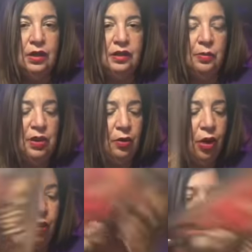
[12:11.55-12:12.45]
Something
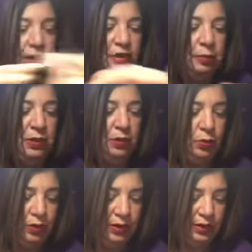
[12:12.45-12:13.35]
karmic is being
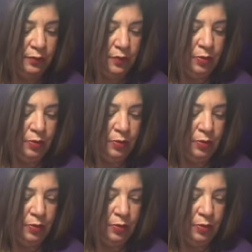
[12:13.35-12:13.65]
released